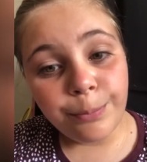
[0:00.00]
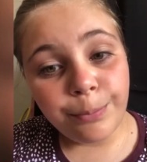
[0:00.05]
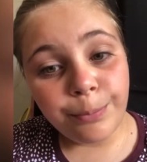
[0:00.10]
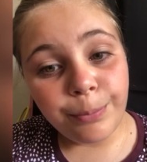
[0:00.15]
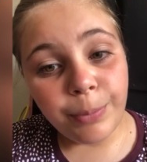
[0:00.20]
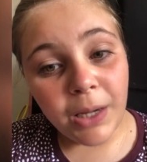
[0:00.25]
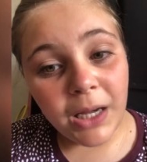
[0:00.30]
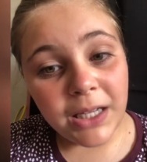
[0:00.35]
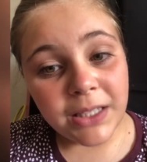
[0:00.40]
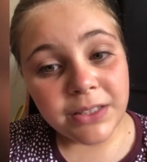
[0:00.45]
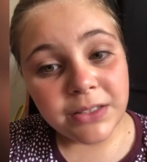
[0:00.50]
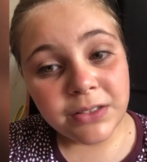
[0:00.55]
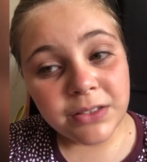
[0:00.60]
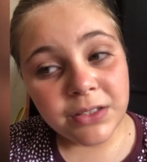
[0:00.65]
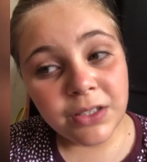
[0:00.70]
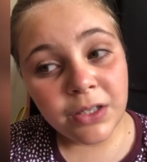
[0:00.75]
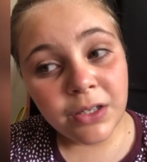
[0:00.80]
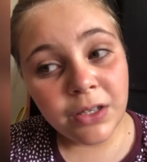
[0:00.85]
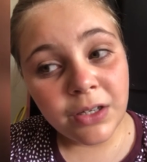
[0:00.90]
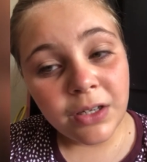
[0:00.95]
But
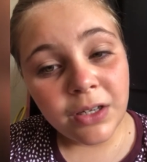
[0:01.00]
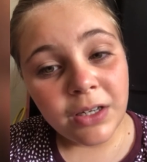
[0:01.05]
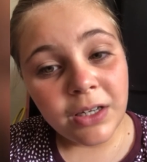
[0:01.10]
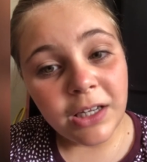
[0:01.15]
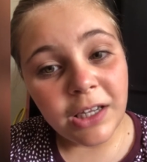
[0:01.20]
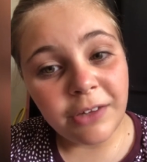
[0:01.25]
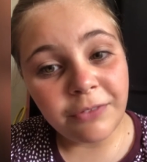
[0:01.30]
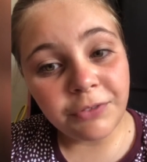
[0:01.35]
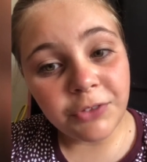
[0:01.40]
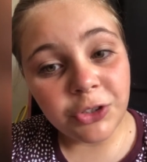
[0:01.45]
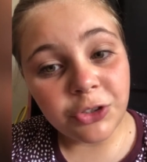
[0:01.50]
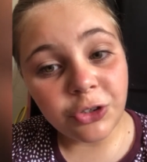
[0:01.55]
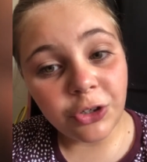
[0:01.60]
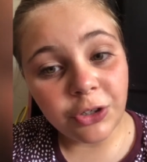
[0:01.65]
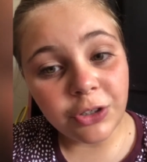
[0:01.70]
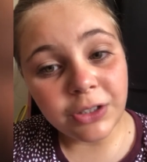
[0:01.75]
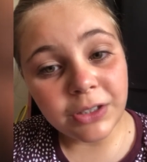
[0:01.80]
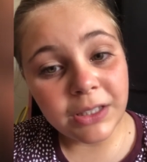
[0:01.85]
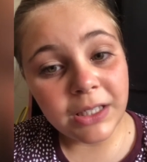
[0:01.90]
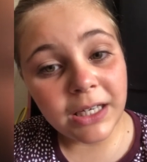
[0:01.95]
if you
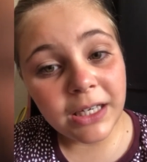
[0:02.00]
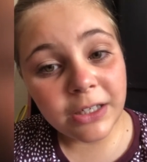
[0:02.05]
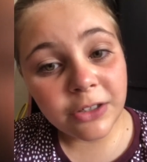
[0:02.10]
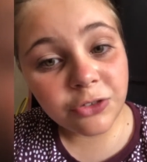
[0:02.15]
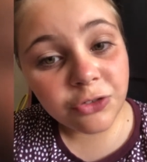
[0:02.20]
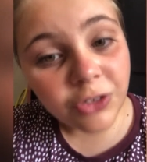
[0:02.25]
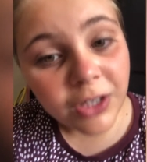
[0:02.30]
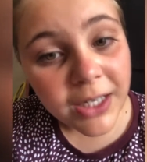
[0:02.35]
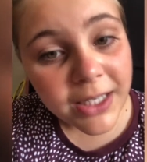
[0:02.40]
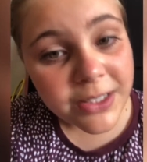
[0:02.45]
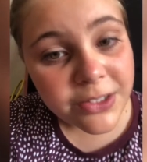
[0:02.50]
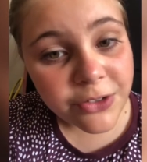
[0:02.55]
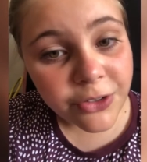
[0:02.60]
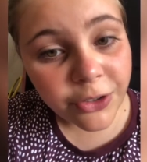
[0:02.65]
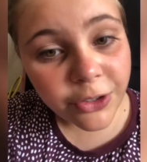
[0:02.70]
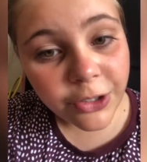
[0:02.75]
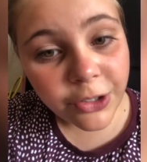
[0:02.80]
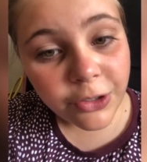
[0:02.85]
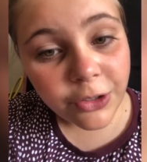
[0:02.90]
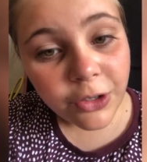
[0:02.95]
don't need a dry
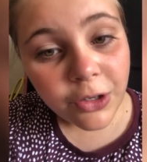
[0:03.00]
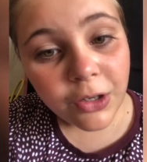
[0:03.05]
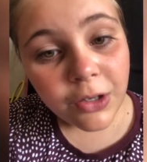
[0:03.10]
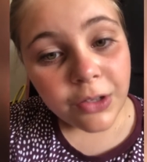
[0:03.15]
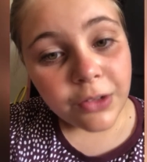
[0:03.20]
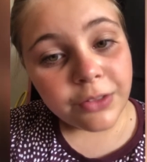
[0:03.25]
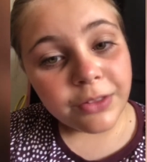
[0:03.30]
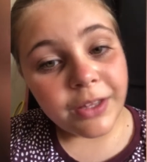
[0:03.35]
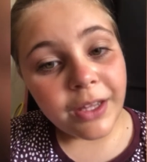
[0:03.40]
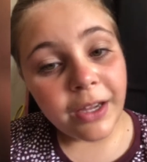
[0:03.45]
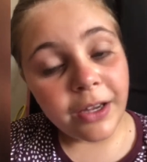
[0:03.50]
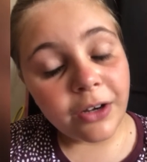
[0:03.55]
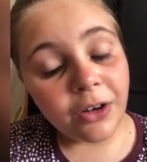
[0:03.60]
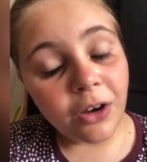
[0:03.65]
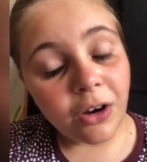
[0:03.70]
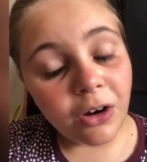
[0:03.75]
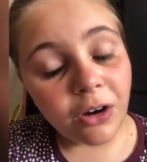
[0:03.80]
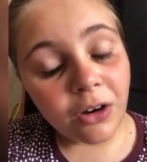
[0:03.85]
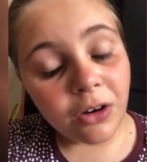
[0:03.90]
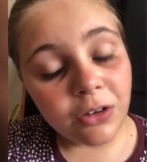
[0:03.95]
suit, then
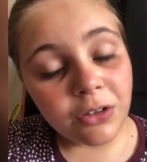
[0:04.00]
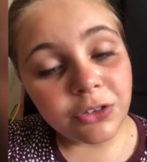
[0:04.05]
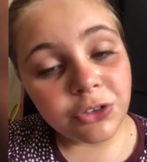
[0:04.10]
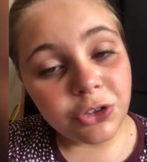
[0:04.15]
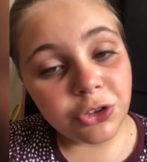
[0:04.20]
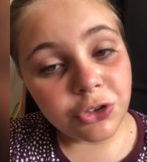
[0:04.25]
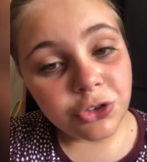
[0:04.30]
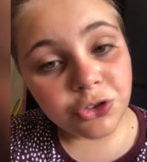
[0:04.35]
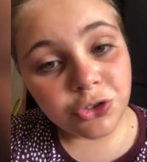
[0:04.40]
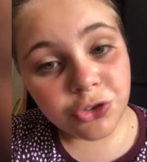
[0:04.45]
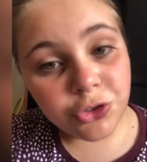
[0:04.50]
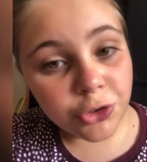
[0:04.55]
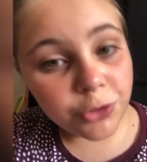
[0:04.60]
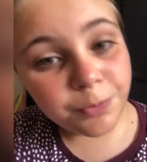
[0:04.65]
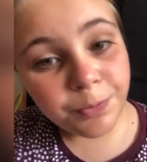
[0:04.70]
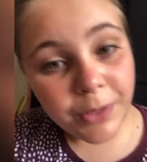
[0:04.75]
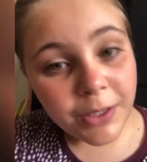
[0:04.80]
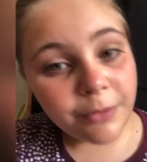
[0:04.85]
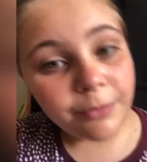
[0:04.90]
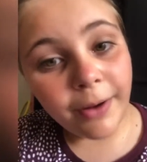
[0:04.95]
you should
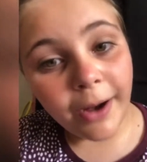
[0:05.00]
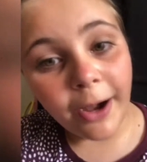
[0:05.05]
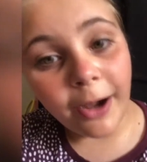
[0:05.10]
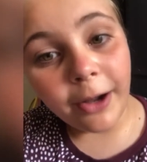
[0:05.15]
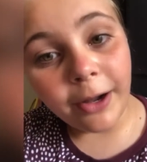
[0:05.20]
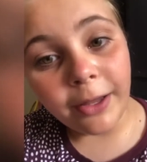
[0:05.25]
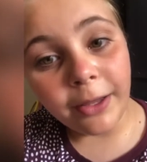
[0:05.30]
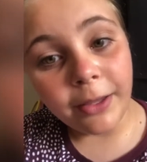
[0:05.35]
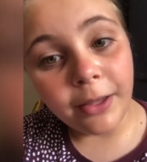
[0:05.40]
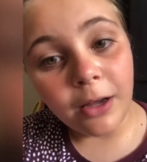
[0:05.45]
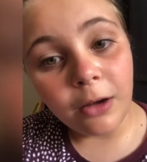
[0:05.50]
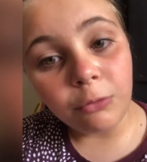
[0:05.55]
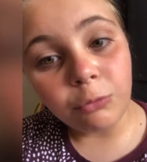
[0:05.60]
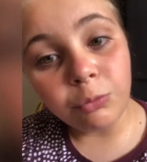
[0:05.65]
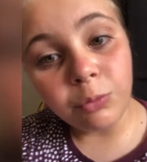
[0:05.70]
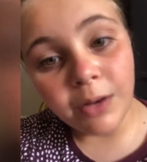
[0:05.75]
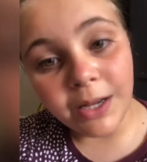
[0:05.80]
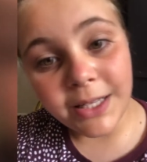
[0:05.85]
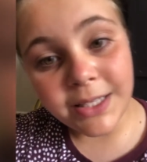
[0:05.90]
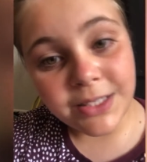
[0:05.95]
be wearing a
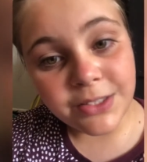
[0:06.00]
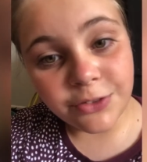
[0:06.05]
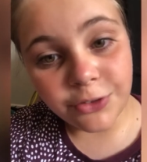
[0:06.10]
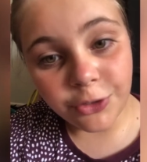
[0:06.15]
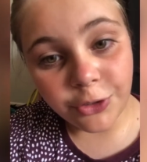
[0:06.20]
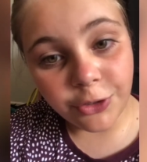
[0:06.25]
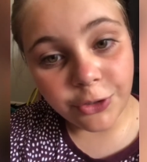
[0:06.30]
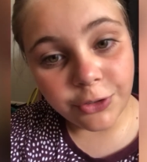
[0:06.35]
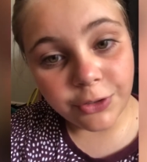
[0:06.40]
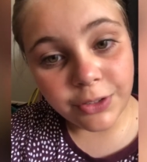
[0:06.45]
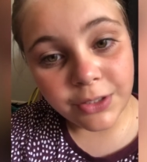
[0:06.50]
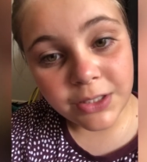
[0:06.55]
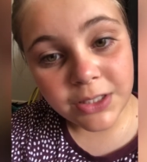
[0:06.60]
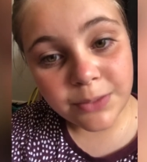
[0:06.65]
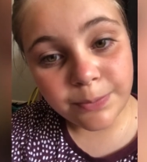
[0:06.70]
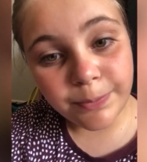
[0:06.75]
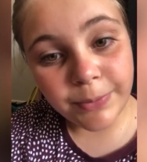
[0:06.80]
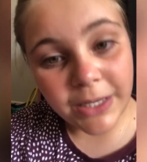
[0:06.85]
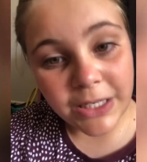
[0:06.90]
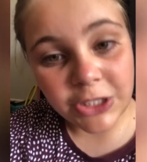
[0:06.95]
wetsuit,
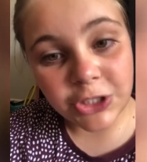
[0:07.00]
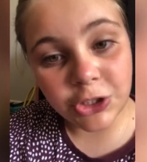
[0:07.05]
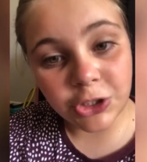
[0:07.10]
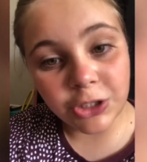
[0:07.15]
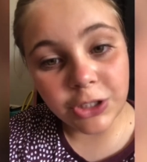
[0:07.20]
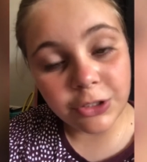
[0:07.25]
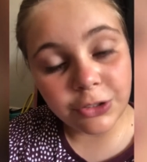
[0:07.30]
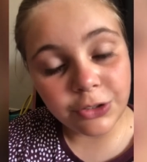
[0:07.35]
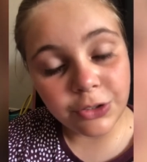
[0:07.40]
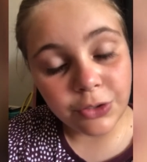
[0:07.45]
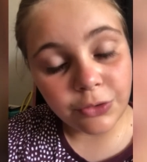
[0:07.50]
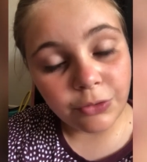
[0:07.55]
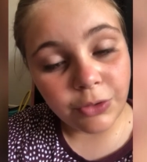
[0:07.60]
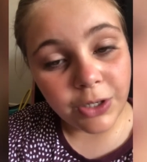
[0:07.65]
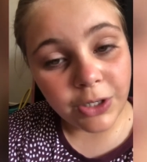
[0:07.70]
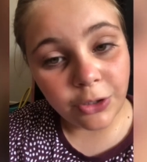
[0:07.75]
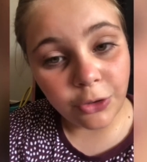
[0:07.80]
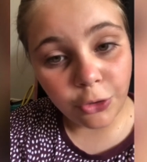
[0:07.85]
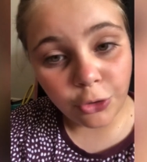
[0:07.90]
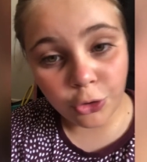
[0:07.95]
especially
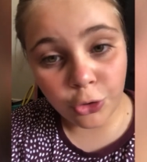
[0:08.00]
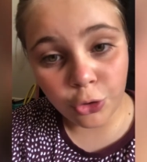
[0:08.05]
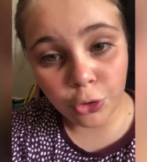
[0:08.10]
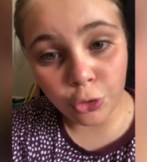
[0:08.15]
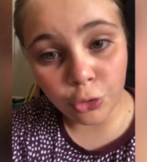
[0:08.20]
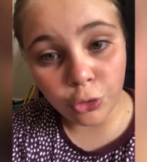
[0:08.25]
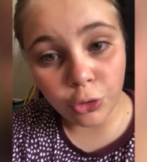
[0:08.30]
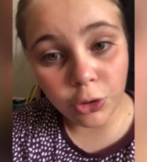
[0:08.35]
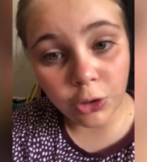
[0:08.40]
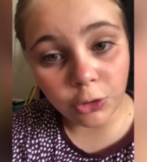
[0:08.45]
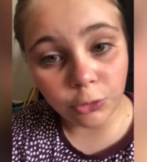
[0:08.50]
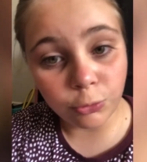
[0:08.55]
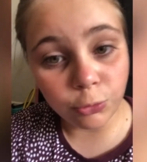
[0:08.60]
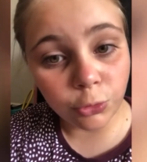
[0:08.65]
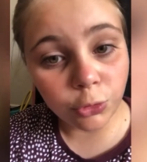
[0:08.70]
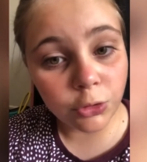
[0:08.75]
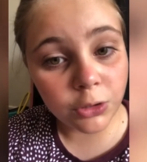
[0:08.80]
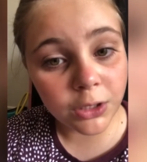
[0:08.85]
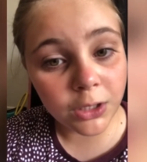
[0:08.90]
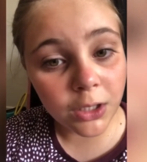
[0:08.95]
in cooler
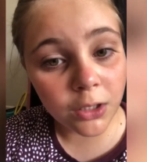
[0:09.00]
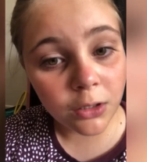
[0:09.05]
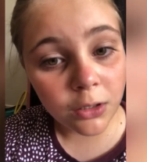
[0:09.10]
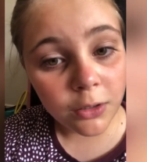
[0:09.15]
water.